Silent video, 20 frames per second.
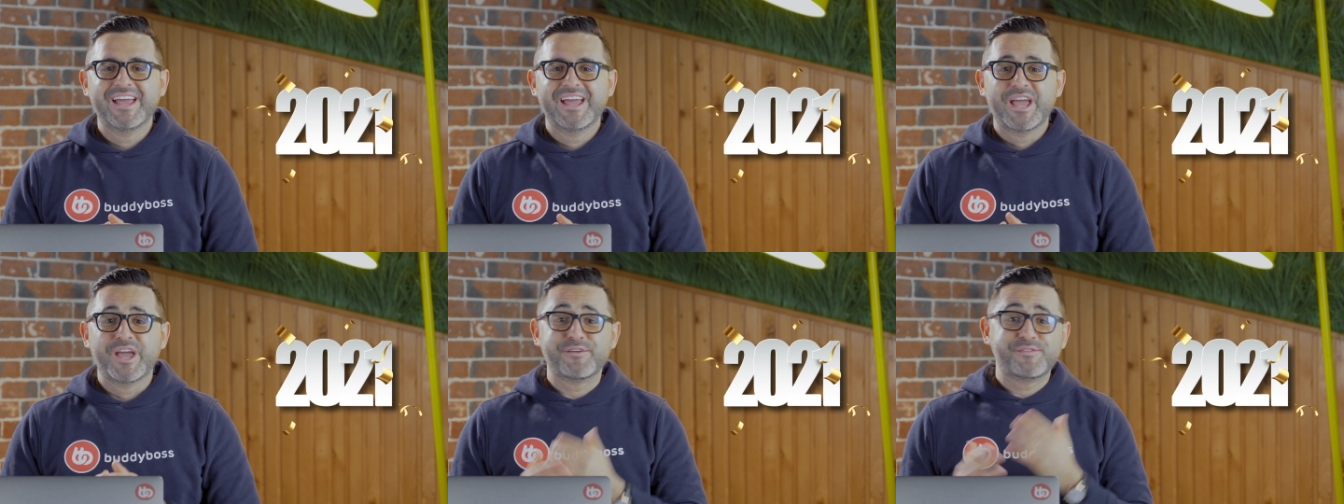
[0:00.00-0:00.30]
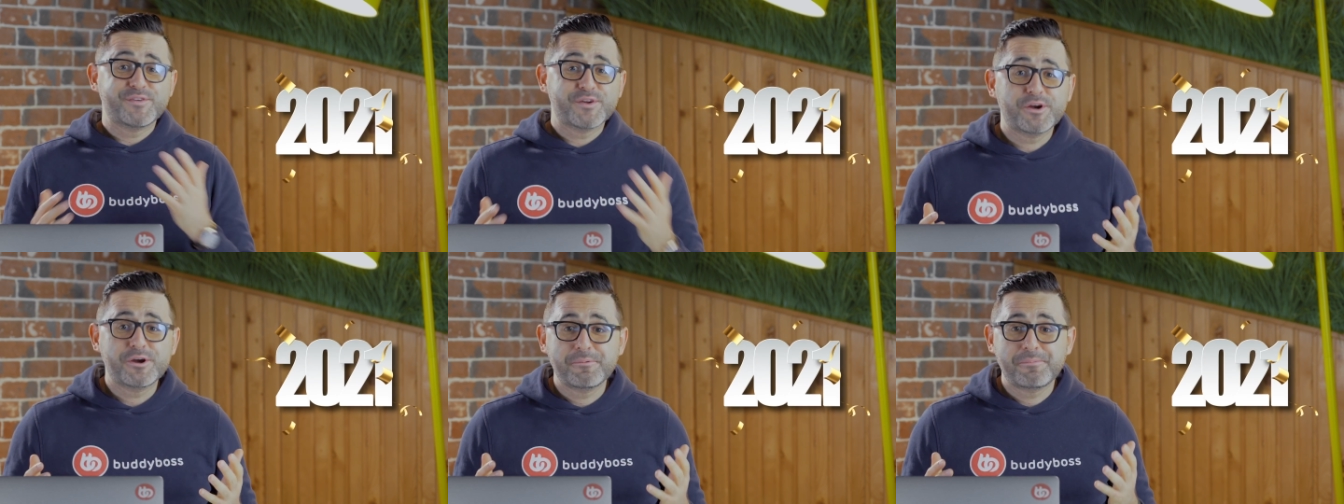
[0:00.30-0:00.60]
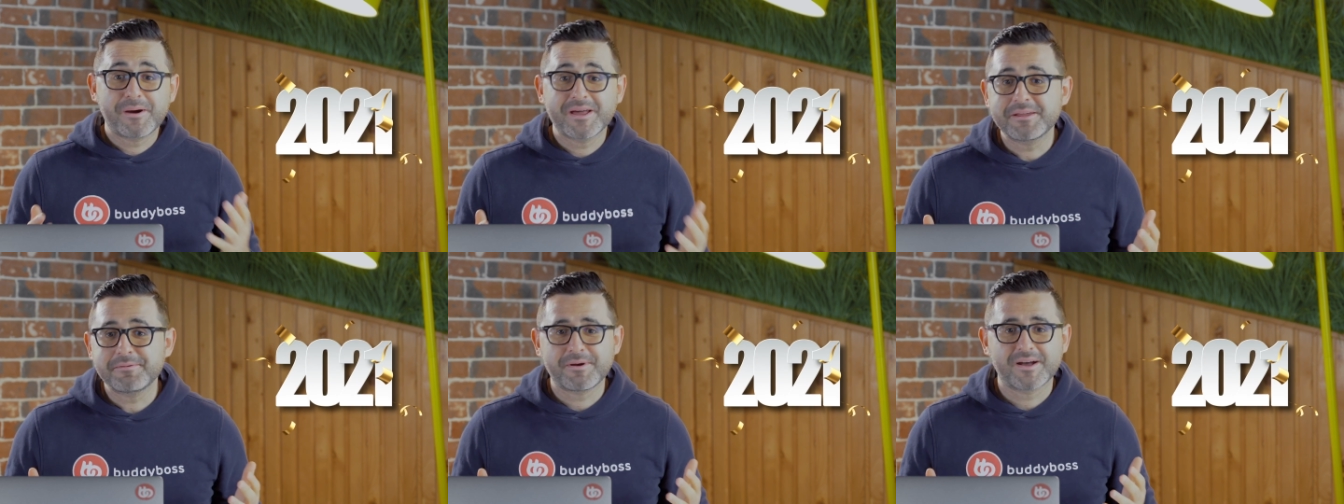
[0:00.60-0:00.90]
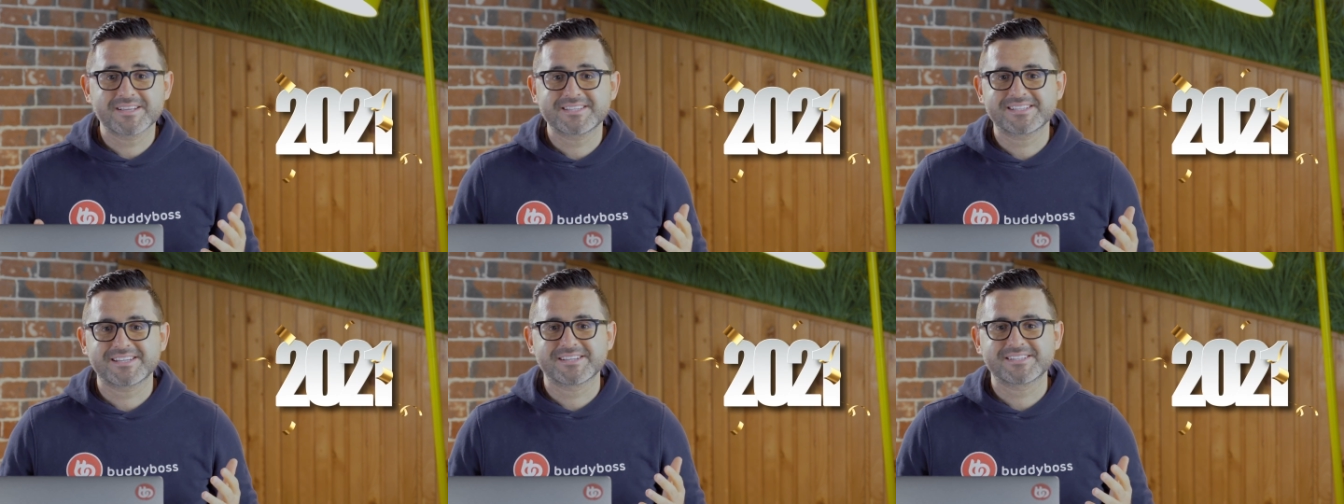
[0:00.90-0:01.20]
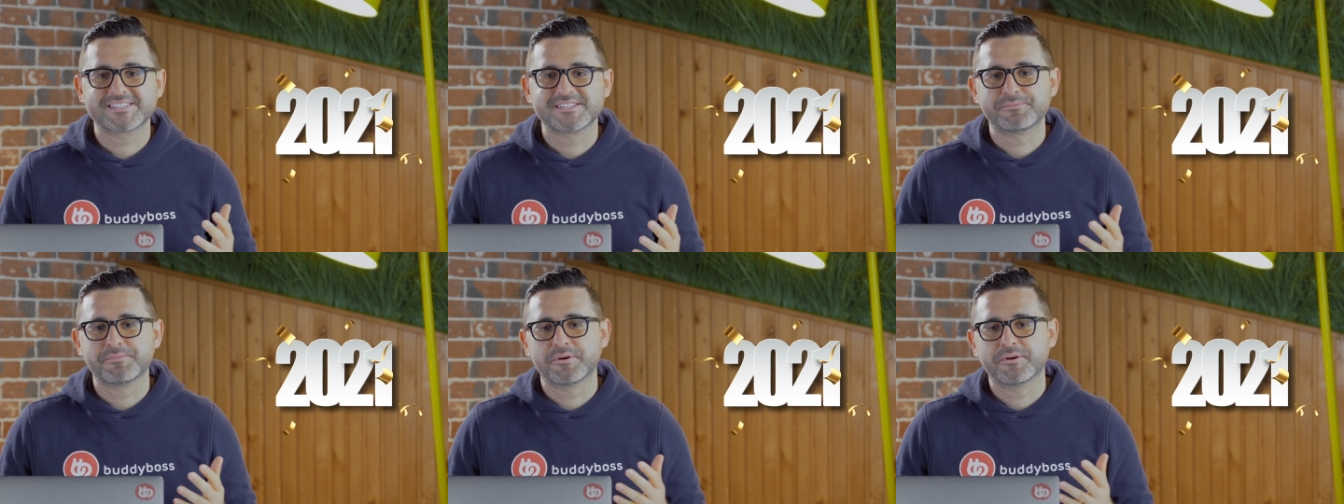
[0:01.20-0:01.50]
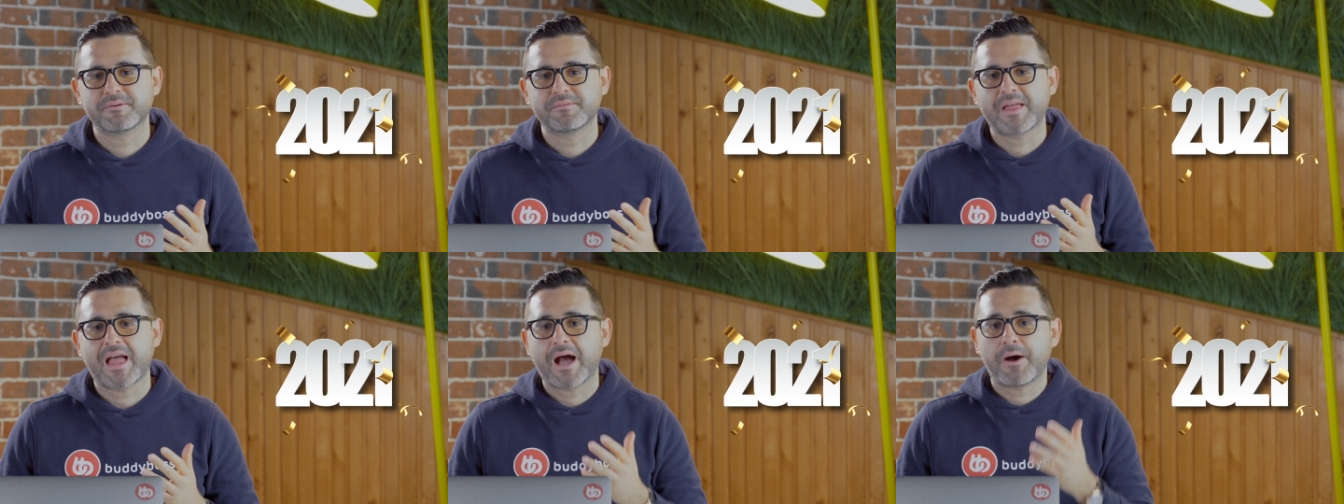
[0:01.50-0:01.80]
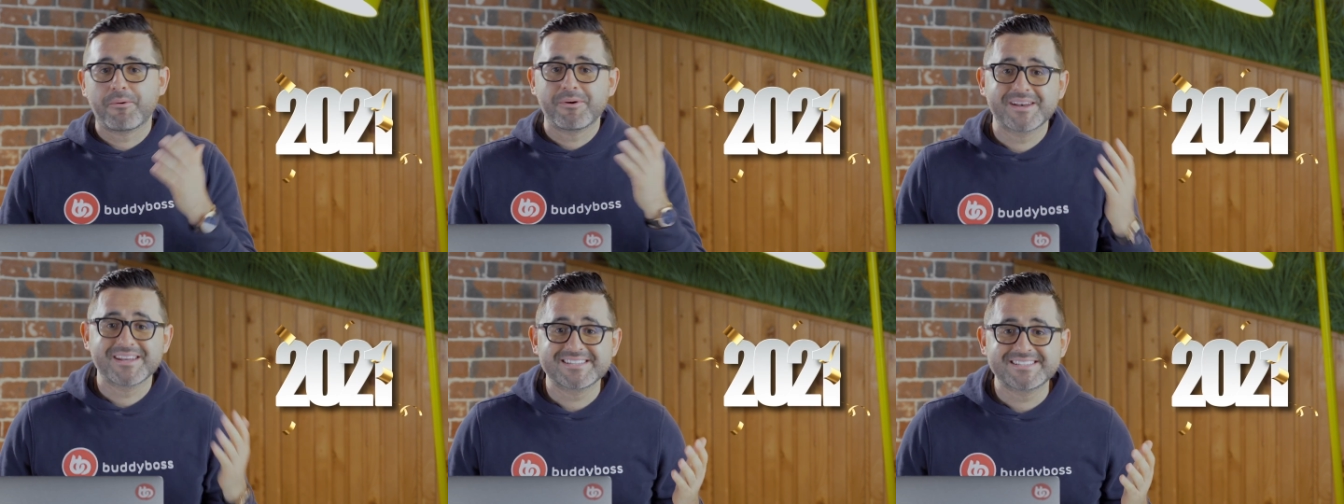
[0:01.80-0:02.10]
If you're a BuddyBoss customer, I
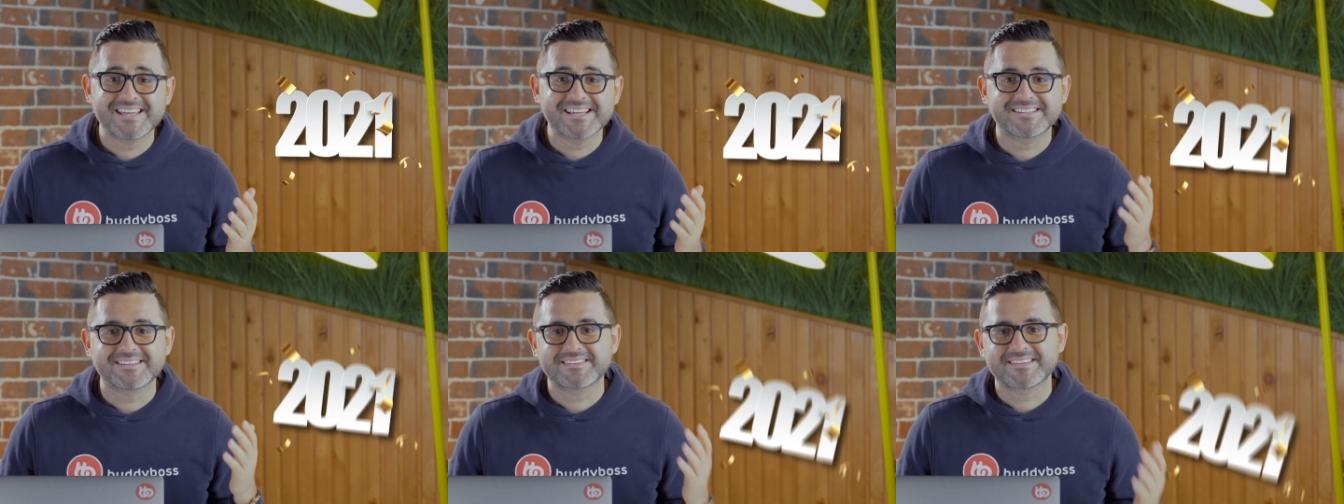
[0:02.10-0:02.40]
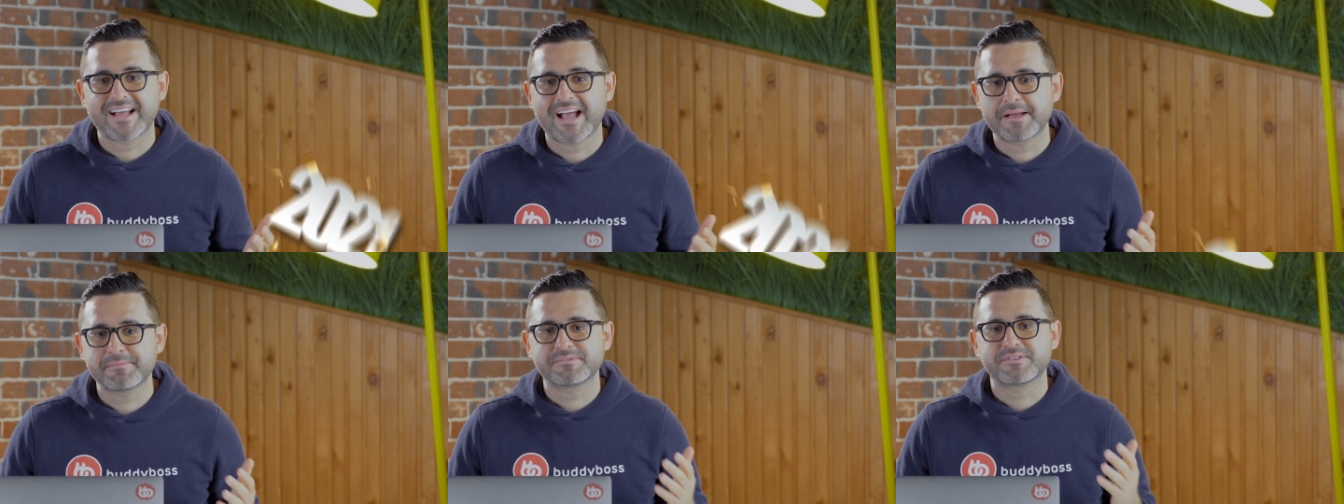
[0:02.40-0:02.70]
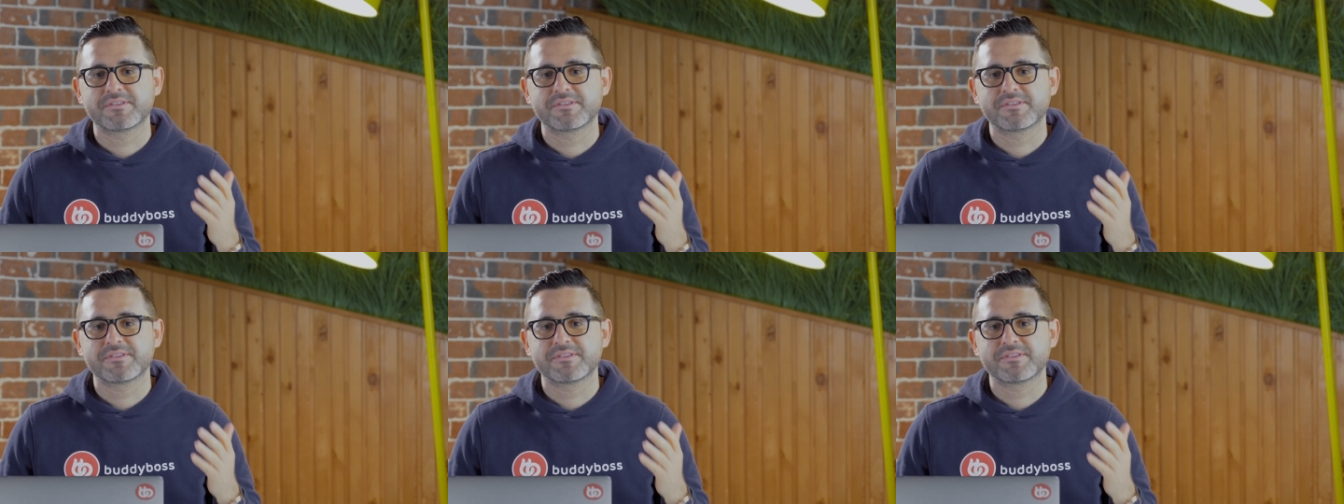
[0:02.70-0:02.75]
want to take the time